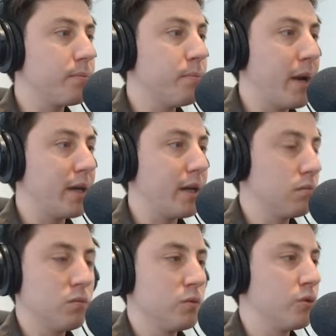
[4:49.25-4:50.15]
make
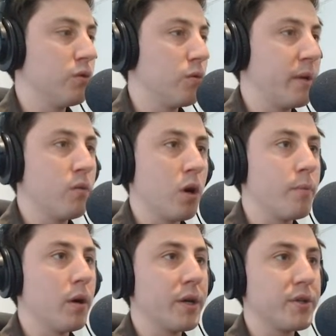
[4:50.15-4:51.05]
it sort of a bit
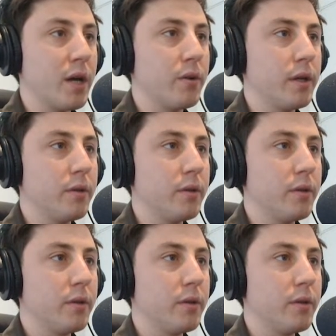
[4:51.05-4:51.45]
robotic sounding.